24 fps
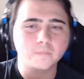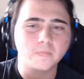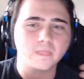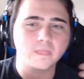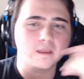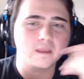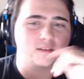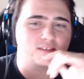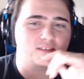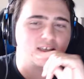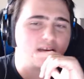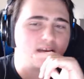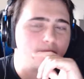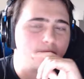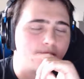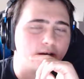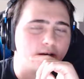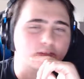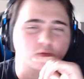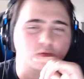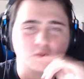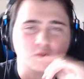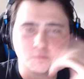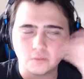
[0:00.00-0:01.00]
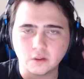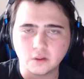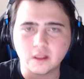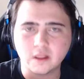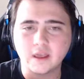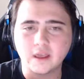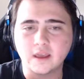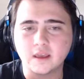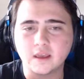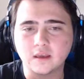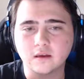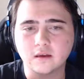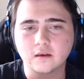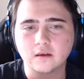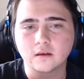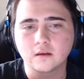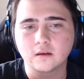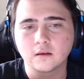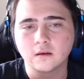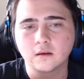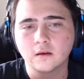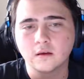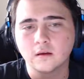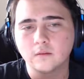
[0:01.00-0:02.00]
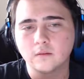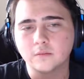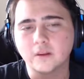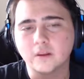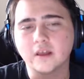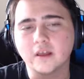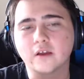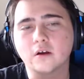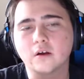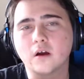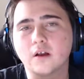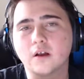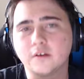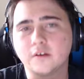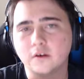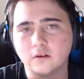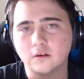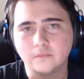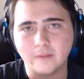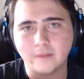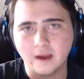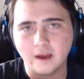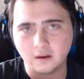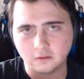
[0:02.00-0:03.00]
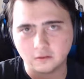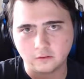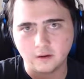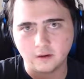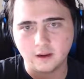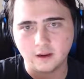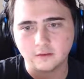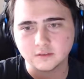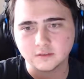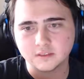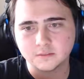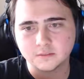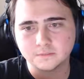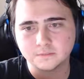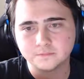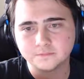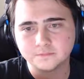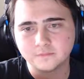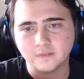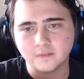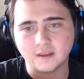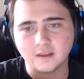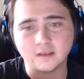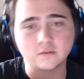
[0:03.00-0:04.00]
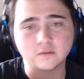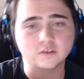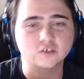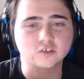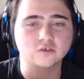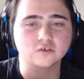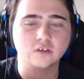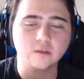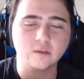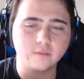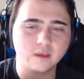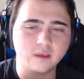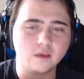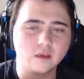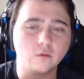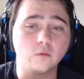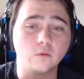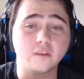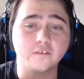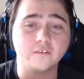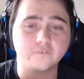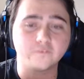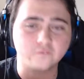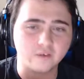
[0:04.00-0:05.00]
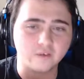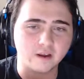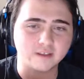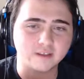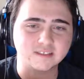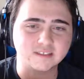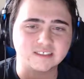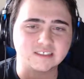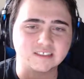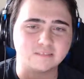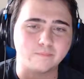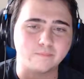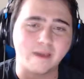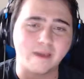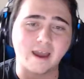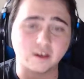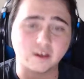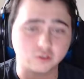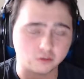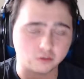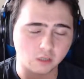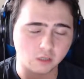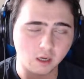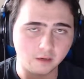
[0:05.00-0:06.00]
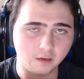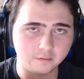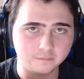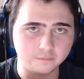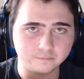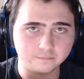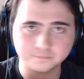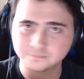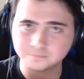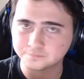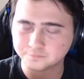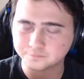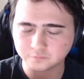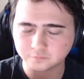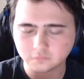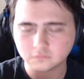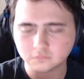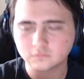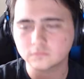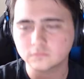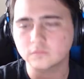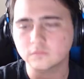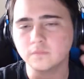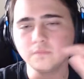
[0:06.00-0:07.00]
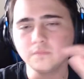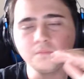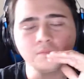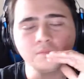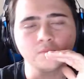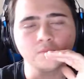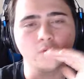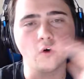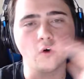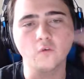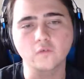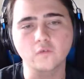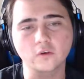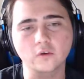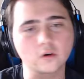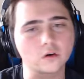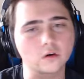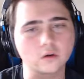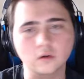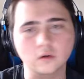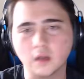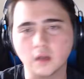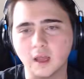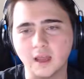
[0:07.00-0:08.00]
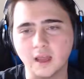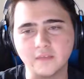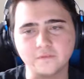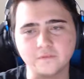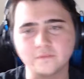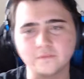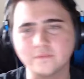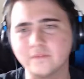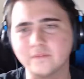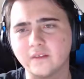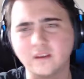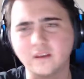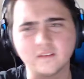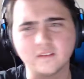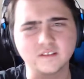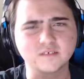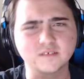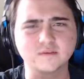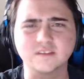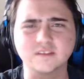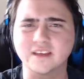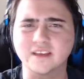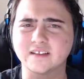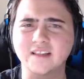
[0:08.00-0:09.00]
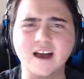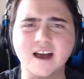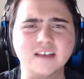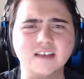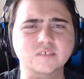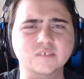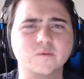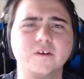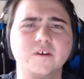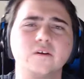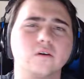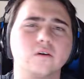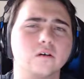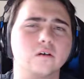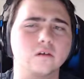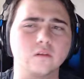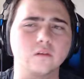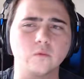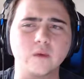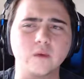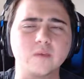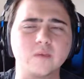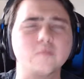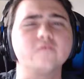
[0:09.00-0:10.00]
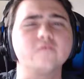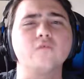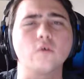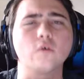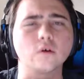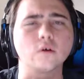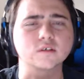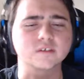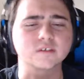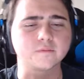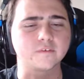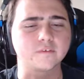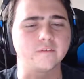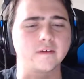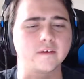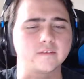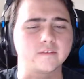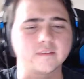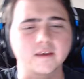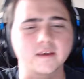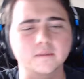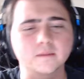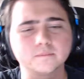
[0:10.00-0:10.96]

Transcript: deadmau5 was playing PlayerUnknown Battleground, and he was streaming it with a friend, Smacktron, over this was like last week or the week before or something like that.